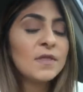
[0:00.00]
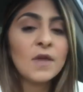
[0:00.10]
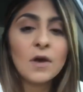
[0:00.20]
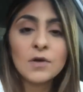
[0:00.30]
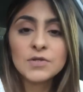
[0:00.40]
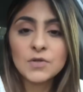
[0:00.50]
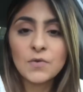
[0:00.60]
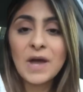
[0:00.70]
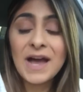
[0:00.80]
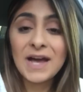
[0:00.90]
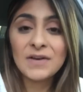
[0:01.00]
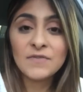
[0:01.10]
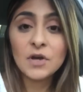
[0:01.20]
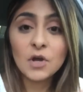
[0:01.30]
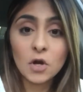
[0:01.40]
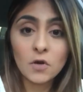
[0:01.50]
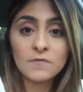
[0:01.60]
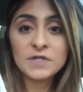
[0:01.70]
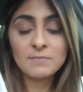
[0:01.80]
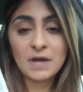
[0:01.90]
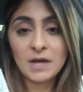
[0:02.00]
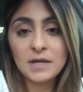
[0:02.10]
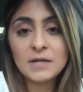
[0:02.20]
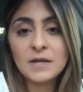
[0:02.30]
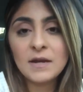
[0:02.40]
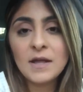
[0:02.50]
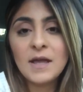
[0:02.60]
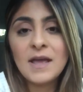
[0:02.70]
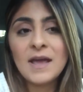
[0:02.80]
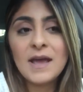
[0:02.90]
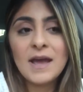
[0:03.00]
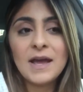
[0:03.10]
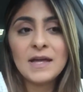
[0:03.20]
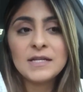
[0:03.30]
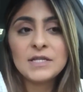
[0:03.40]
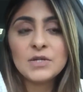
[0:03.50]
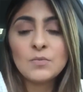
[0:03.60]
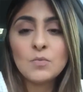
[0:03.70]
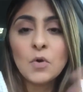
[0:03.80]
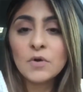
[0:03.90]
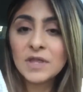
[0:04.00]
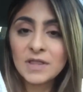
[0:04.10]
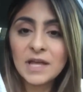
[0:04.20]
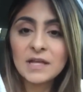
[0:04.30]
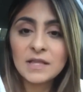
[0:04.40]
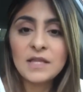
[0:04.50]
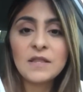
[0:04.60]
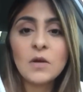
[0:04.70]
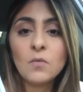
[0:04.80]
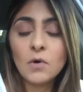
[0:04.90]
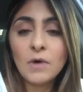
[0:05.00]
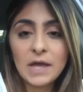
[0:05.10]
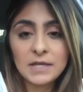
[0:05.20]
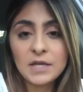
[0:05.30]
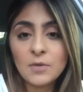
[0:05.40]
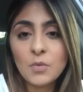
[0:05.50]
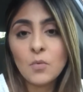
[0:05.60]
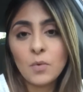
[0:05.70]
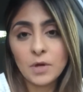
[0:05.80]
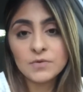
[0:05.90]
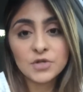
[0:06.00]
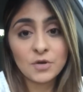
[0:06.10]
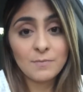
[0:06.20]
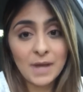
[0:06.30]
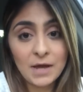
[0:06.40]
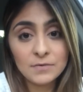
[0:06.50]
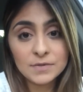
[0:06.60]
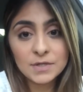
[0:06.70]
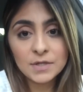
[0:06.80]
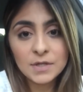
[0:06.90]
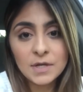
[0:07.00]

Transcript: they also have a curved spine, and more than likely they will end up wheelchair bound.